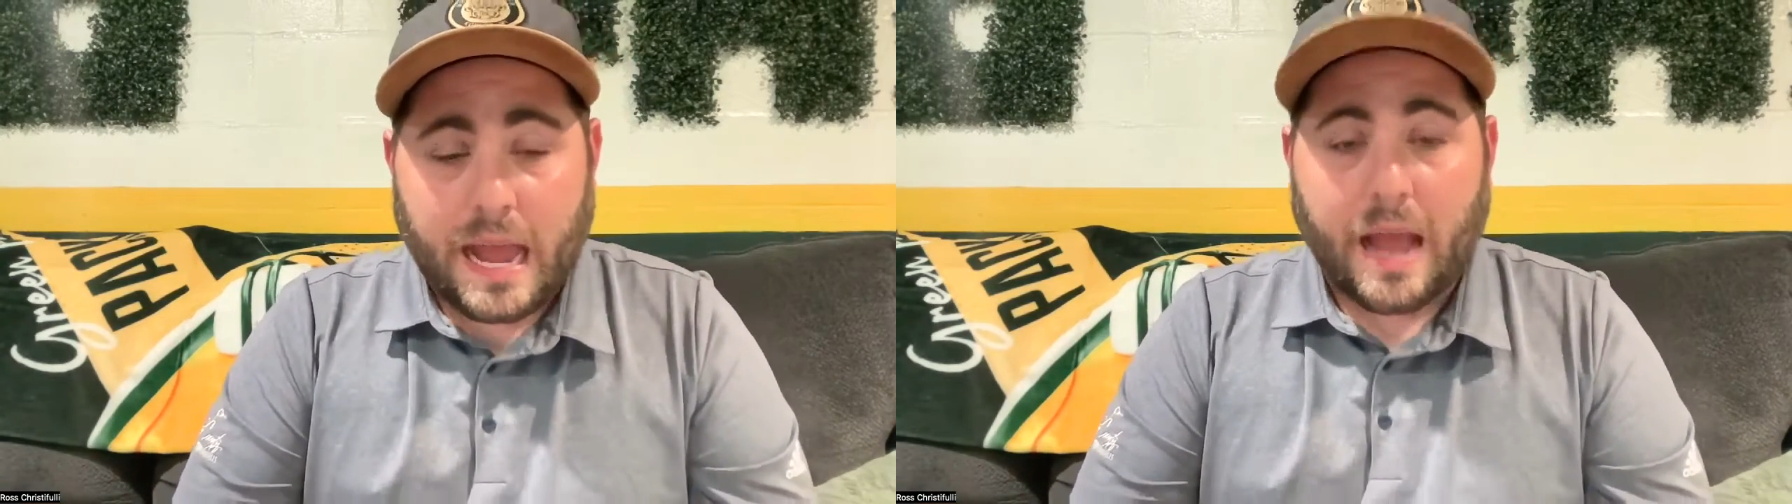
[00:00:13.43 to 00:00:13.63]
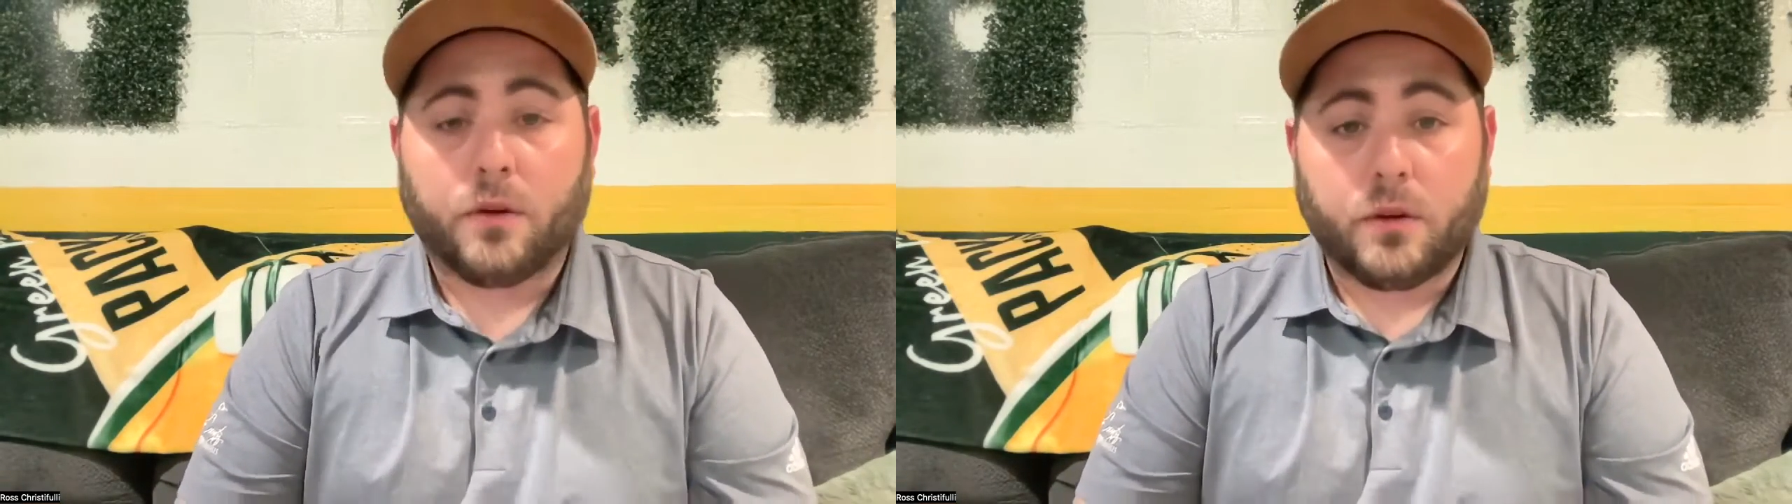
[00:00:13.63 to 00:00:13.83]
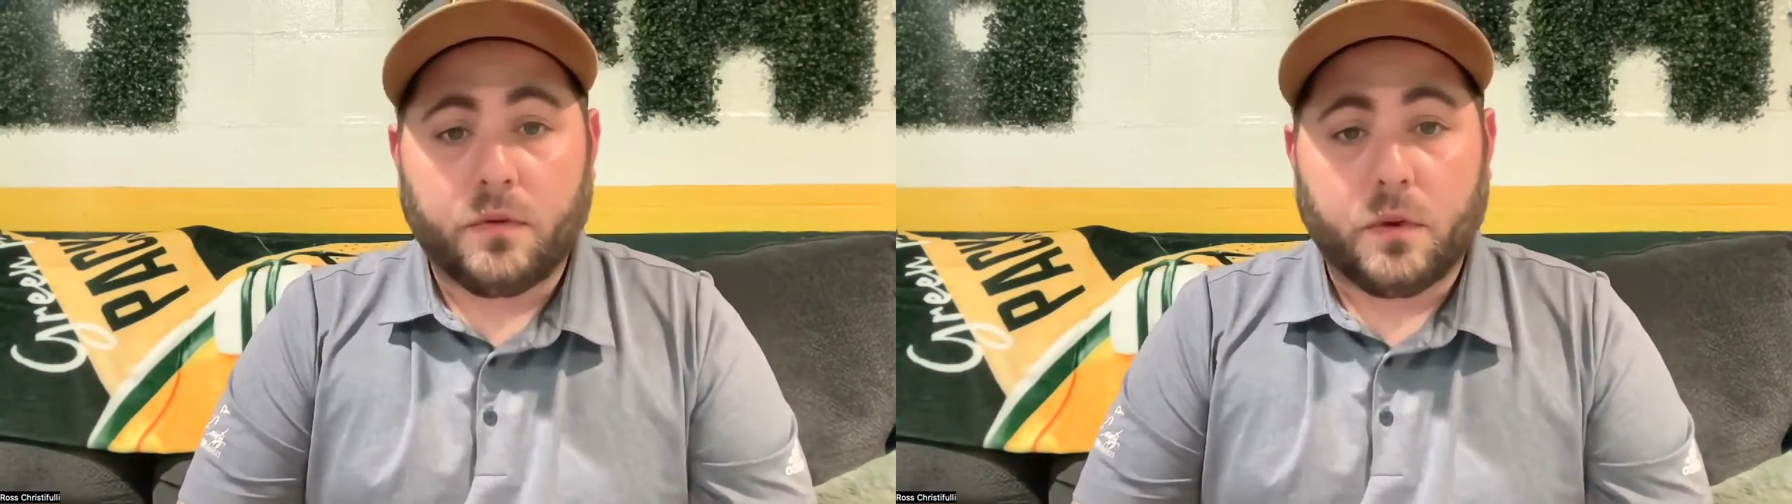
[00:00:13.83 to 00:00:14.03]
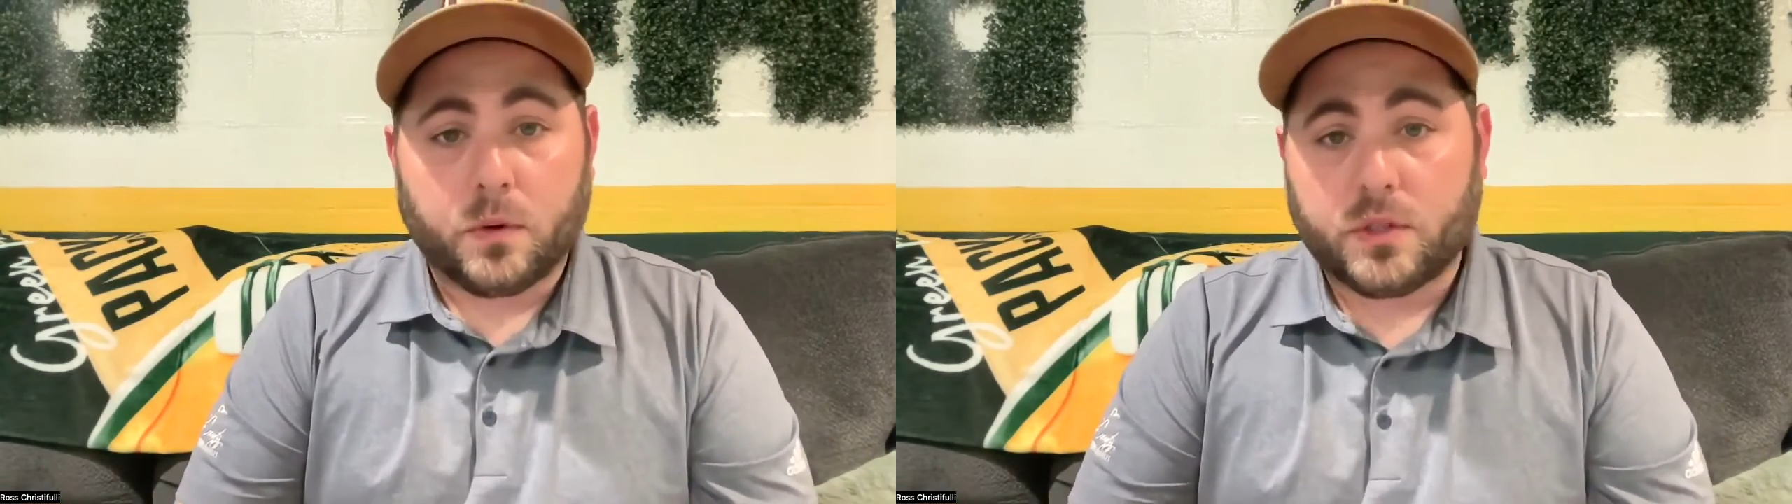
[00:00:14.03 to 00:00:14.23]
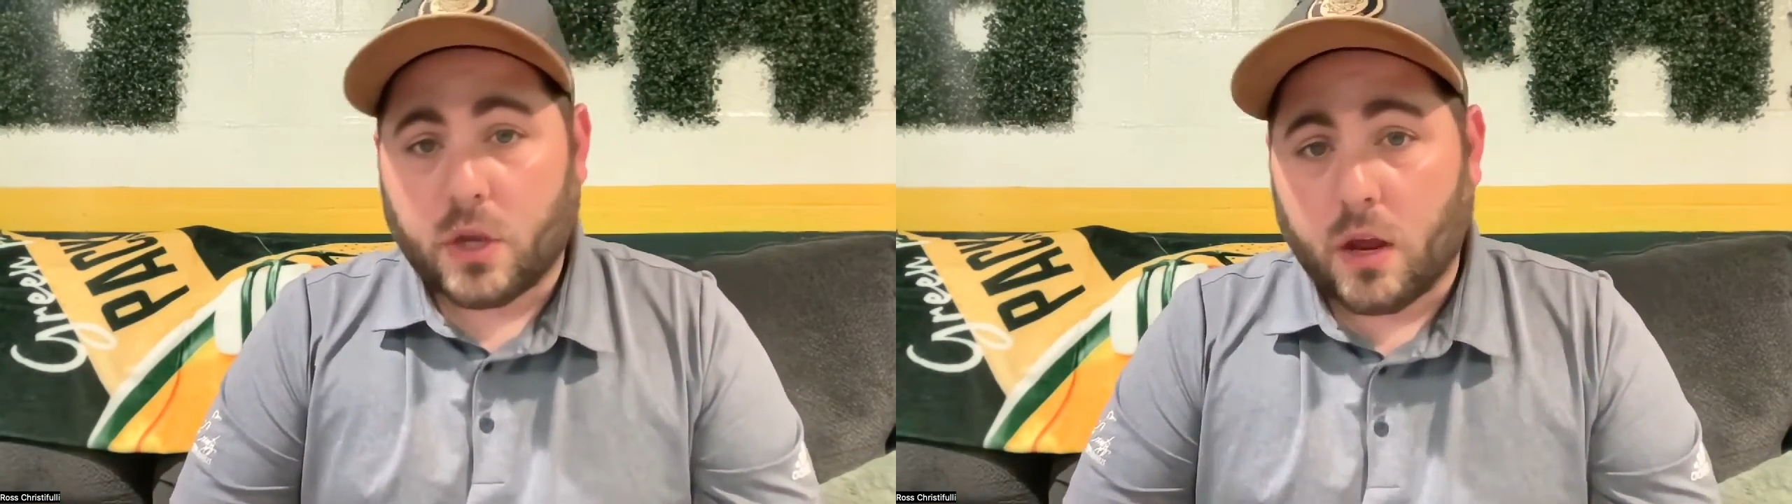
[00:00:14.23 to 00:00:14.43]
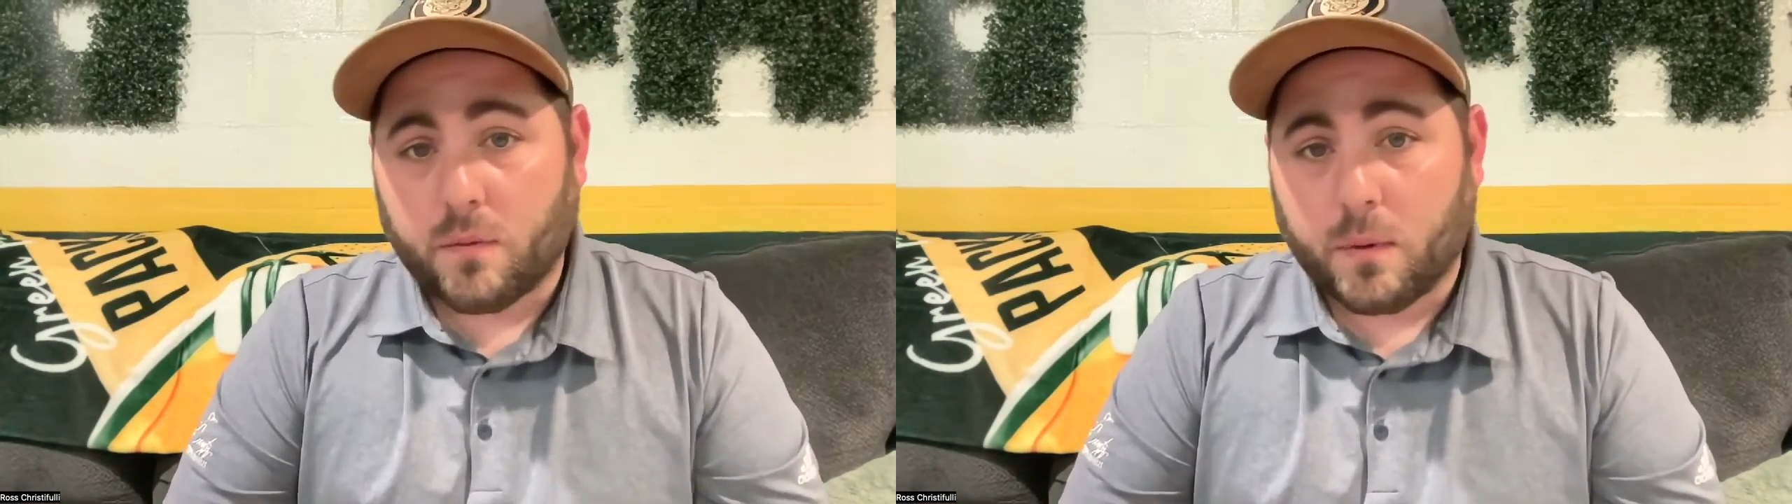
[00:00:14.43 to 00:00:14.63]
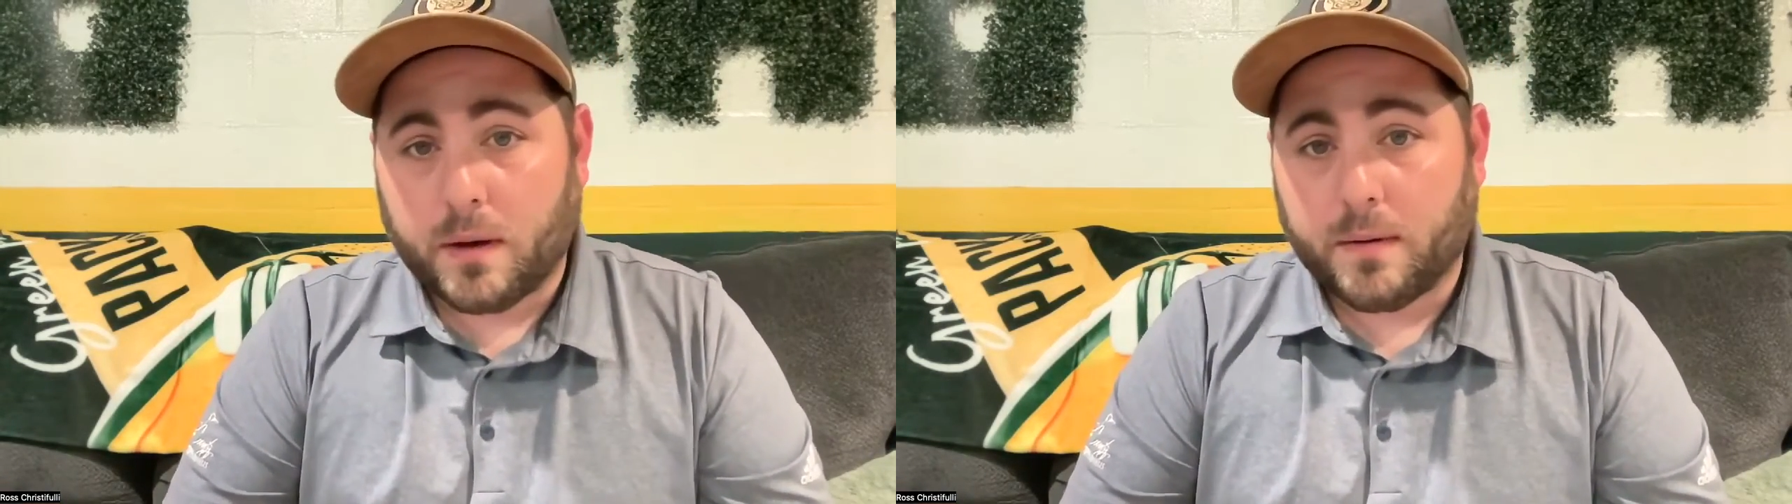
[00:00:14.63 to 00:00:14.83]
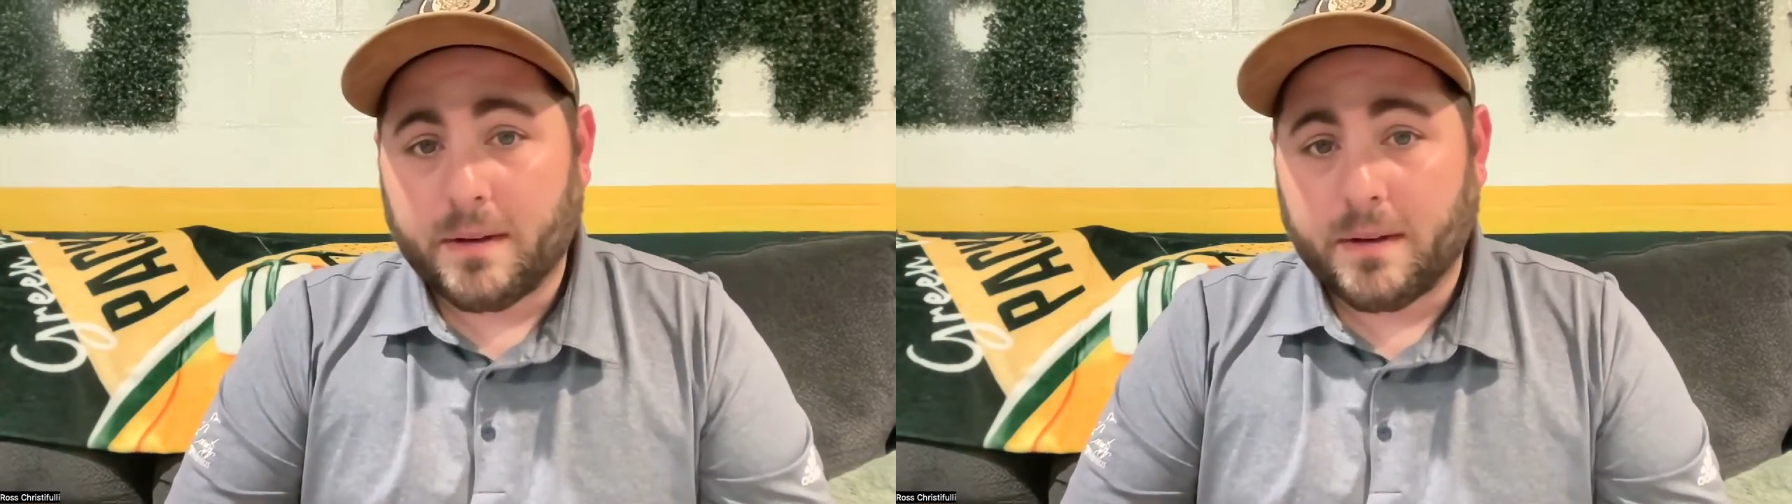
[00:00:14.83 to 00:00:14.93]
out of your software.